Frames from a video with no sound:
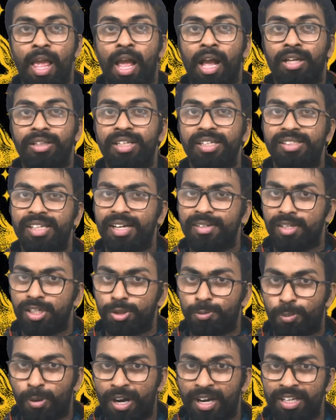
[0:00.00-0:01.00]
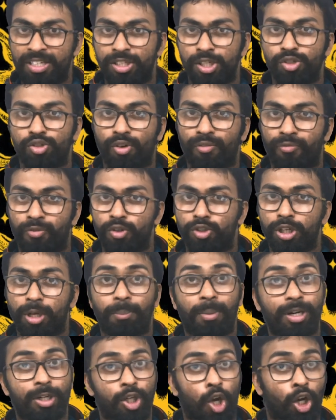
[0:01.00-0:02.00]
These are just predictions of future but
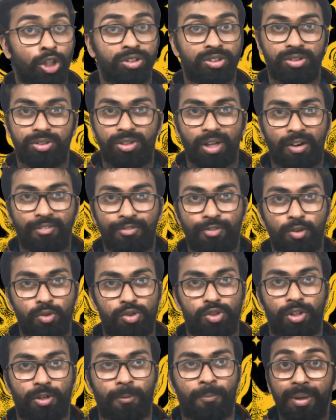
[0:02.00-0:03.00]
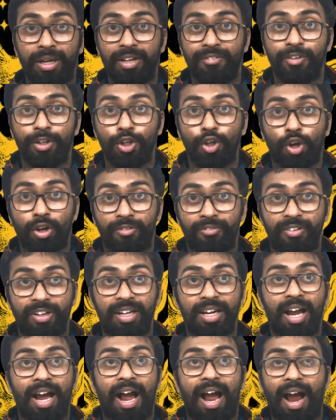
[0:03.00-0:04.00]
not the future. Believe in your
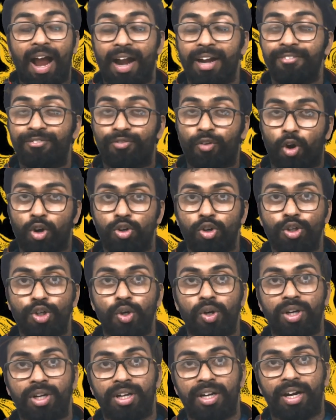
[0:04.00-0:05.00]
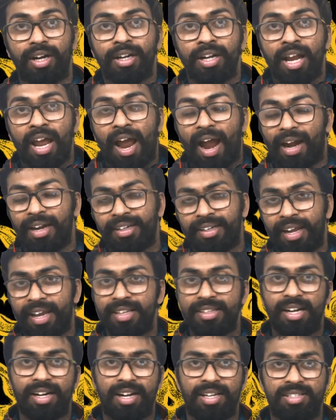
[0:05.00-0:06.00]
will and follow your gut and take the
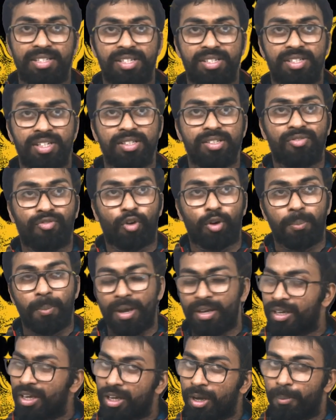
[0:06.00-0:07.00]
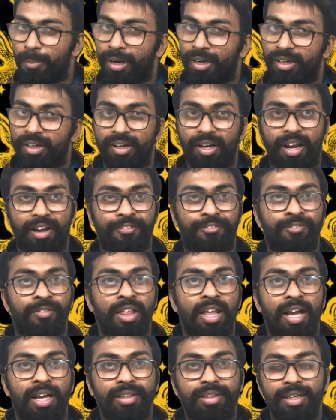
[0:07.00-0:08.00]
decisions for making a better life.
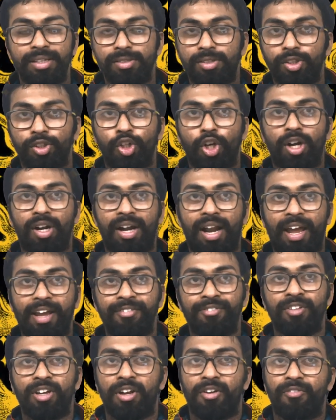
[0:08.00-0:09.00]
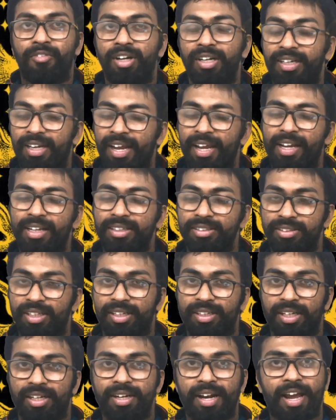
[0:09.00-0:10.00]
Things in your life will take the
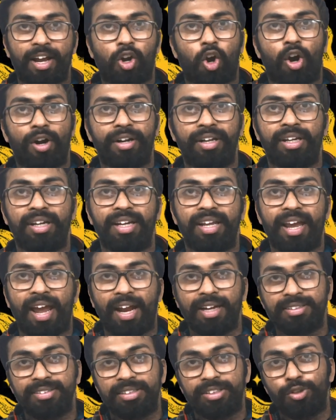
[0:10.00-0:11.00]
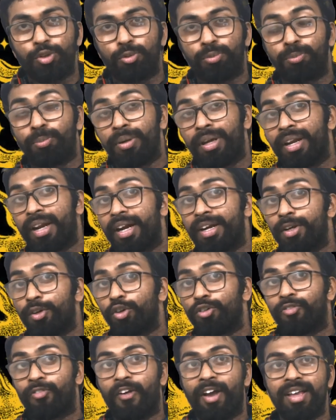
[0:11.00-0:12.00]
turn accordingly and you be ready to
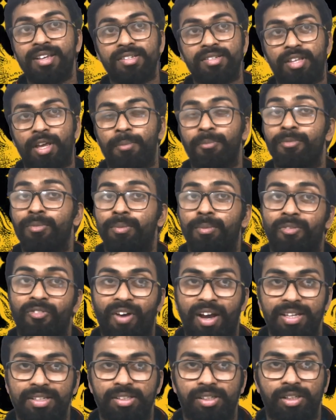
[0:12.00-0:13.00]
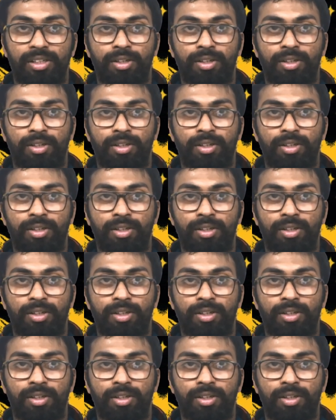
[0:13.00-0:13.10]
face them wisely.